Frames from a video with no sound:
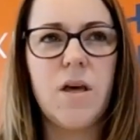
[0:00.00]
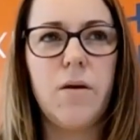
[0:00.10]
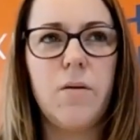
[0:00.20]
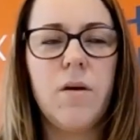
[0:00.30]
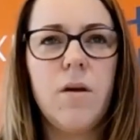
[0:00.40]

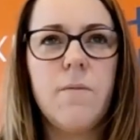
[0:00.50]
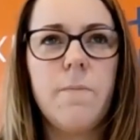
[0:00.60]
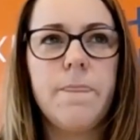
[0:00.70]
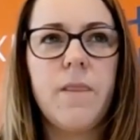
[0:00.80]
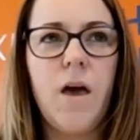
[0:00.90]
So
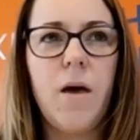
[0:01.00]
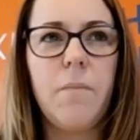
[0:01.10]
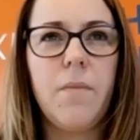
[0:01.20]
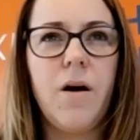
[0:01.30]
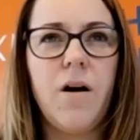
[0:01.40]

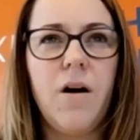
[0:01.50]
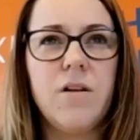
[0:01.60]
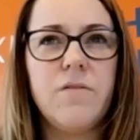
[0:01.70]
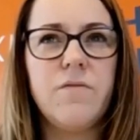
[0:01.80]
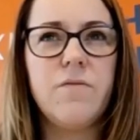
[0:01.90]
I
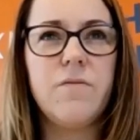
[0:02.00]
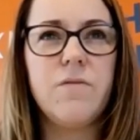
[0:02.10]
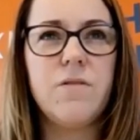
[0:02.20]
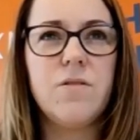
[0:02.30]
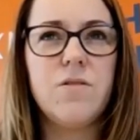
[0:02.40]
kind of
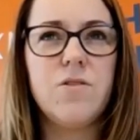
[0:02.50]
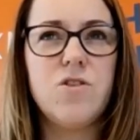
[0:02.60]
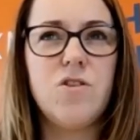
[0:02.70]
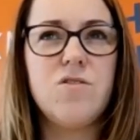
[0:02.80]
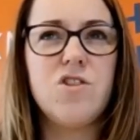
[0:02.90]

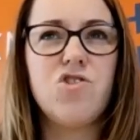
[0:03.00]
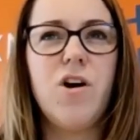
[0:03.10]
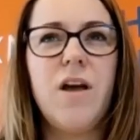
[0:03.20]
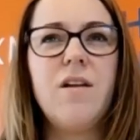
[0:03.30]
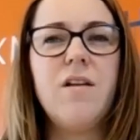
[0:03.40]
just used to
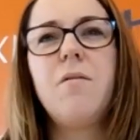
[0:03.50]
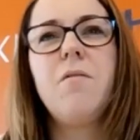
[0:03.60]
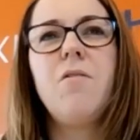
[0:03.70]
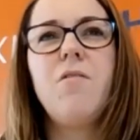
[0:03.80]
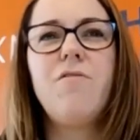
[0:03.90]
try and
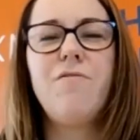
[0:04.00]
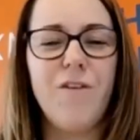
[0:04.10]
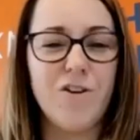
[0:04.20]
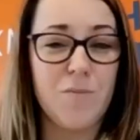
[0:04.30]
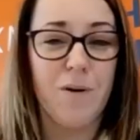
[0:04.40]

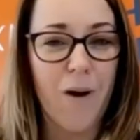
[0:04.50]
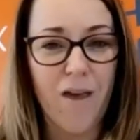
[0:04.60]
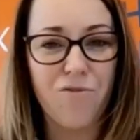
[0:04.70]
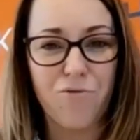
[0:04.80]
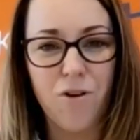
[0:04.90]
fuddle my
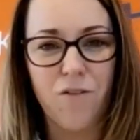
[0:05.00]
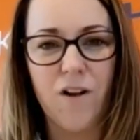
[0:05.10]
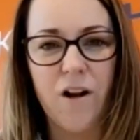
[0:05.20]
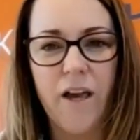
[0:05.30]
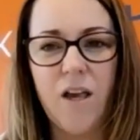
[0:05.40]
way through,
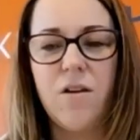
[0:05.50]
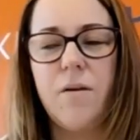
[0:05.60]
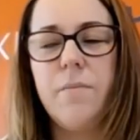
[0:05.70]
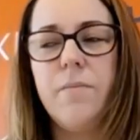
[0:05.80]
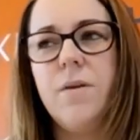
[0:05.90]
if you like,